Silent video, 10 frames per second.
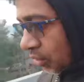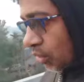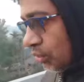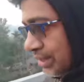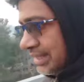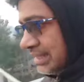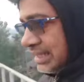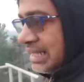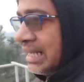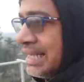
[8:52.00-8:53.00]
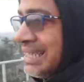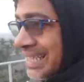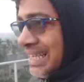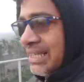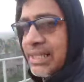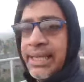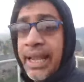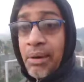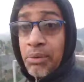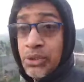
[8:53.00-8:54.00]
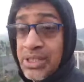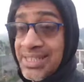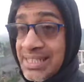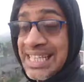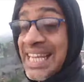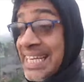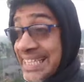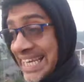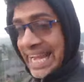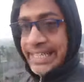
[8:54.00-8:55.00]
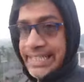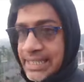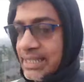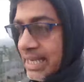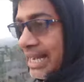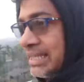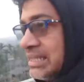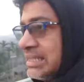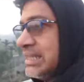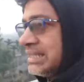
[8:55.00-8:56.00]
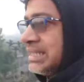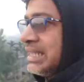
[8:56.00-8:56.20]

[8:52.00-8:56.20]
always think about this technique, and